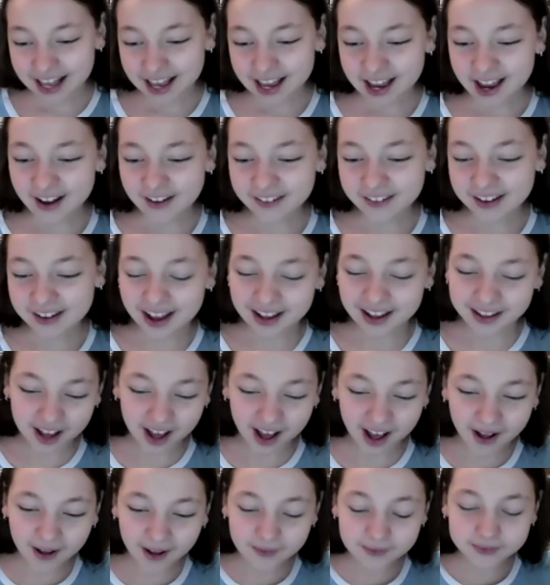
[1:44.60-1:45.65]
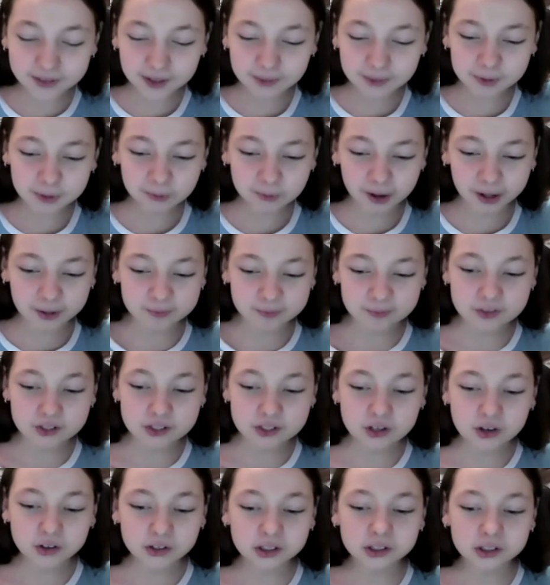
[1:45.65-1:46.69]
Okay, number one, so
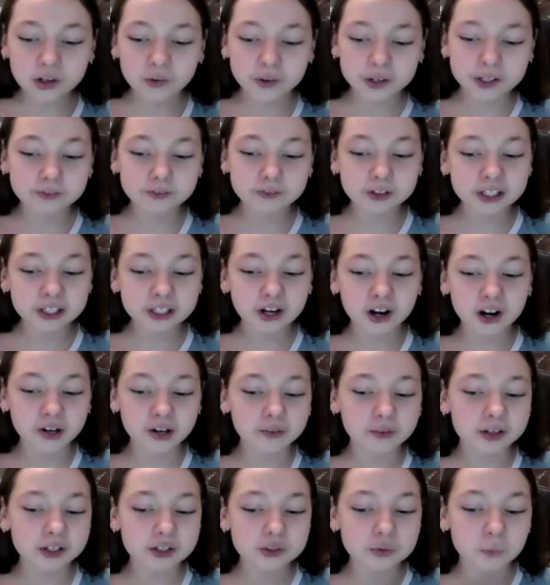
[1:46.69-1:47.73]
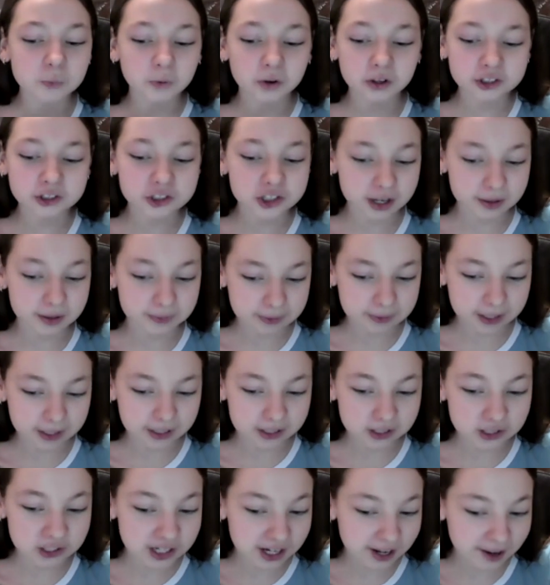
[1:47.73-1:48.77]
you're going for the ROH World
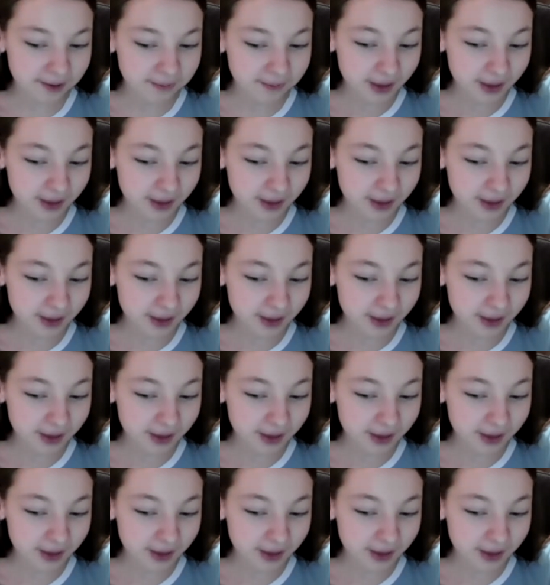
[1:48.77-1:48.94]
Championship.